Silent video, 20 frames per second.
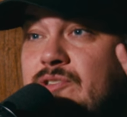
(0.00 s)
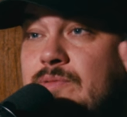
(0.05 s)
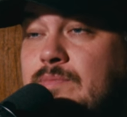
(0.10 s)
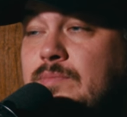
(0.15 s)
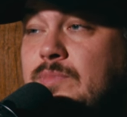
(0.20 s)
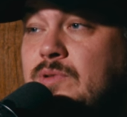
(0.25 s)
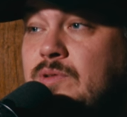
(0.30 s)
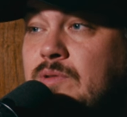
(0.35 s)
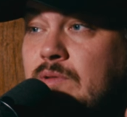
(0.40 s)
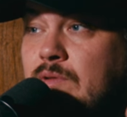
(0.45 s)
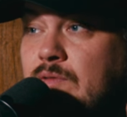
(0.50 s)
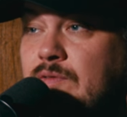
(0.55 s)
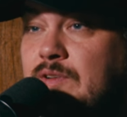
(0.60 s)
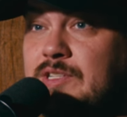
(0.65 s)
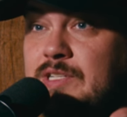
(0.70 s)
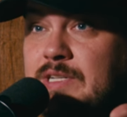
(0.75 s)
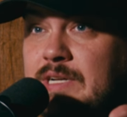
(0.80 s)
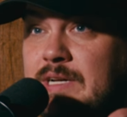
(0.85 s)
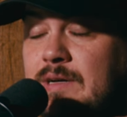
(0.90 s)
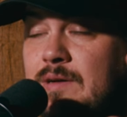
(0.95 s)
move is
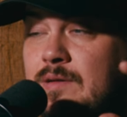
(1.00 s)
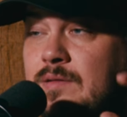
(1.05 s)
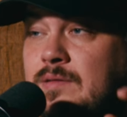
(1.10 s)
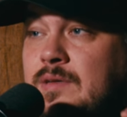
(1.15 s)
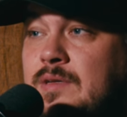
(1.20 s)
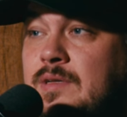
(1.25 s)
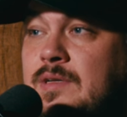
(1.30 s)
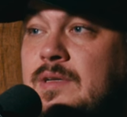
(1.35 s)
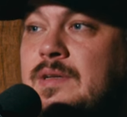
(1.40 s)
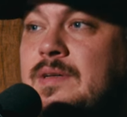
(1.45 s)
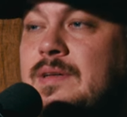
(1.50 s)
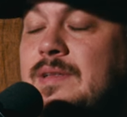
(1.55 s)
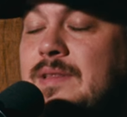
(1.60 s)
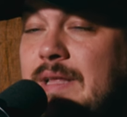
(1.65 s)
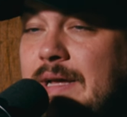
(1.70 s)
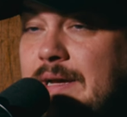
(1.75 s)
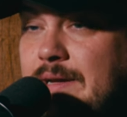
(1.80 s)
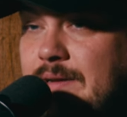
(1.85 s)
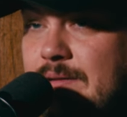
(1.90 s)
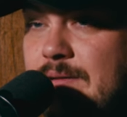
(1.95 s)
now,
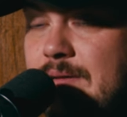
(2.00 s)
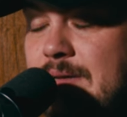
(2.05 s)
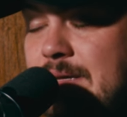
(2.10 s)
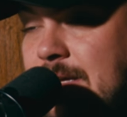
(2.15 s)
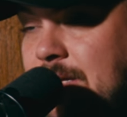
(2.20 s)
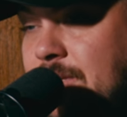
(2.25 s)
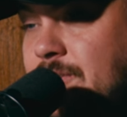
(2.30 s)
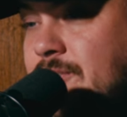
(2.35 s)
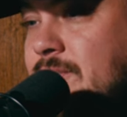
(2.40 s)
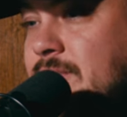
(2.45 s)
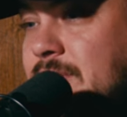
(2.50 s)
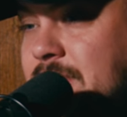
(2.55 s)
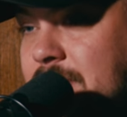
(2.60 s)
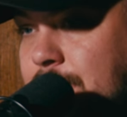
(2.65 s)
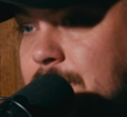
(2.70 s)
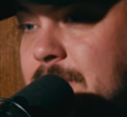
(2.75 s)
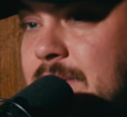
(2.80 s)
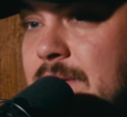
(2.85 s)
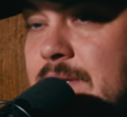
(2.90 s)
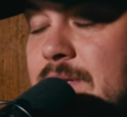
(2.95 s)
like each
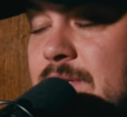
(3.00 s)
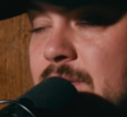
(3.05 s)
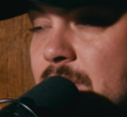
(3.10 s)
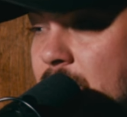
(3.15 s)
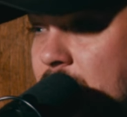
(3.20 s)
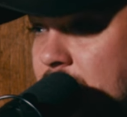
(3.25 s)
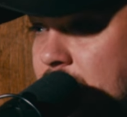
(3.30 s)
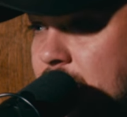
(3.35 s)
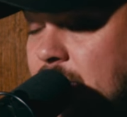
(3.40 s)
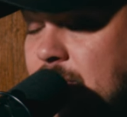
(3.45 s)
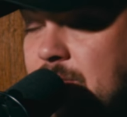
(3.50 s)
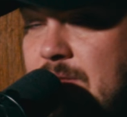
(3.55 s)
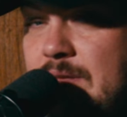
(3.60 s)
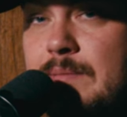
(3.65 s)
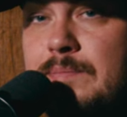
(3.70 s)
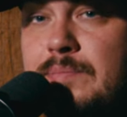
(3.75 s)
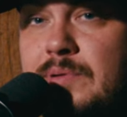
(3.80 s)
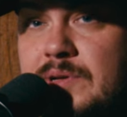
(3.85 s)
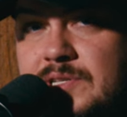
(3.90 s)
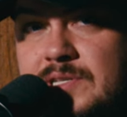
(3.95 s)
dB on the
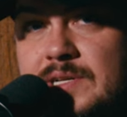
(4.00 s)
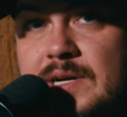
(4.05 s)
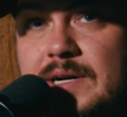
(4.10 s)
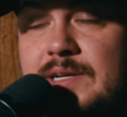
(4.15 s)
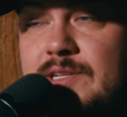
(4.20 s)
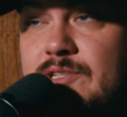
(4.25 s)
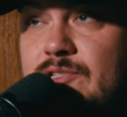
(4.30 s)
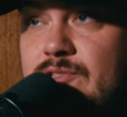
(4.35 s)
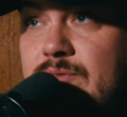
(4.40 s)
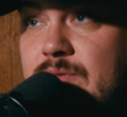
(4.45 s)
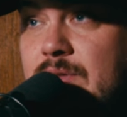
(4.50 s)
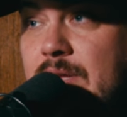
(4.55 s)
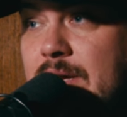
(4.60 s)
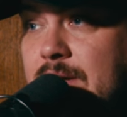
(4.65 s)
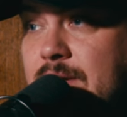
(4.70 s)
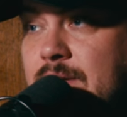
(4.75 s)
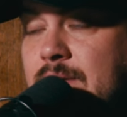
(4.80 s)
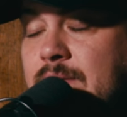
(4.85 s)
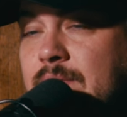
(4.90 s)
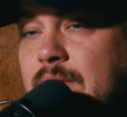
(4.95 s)
input side is
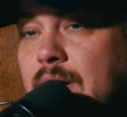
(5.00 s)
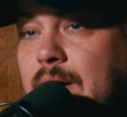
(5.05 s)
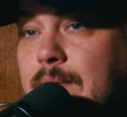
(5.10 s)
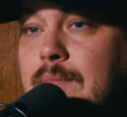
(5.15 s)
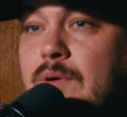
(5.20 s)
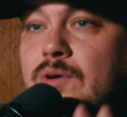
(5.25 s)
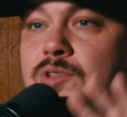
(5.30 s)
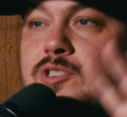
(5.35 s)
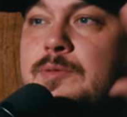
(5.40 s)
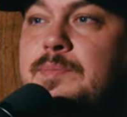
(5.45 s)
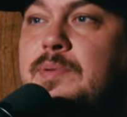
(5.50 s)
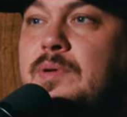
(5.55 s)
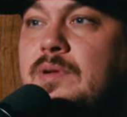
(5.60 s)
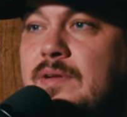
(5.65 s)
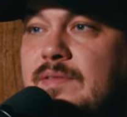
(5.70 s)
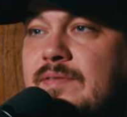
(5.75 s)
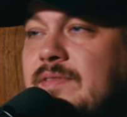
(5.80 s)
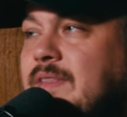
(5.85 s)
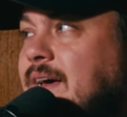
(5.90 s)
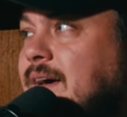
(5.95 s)
like a multiple
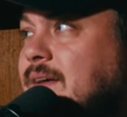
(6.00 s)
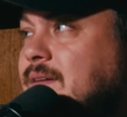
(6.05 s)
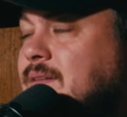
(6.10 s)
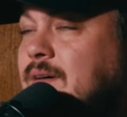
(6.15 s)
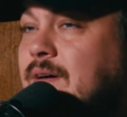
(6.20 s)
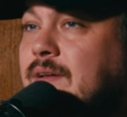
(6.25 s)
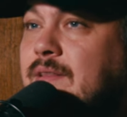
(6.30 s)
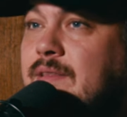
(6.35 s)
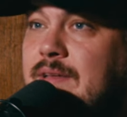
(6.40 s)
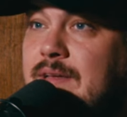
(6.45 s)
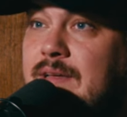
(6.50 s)
of that on the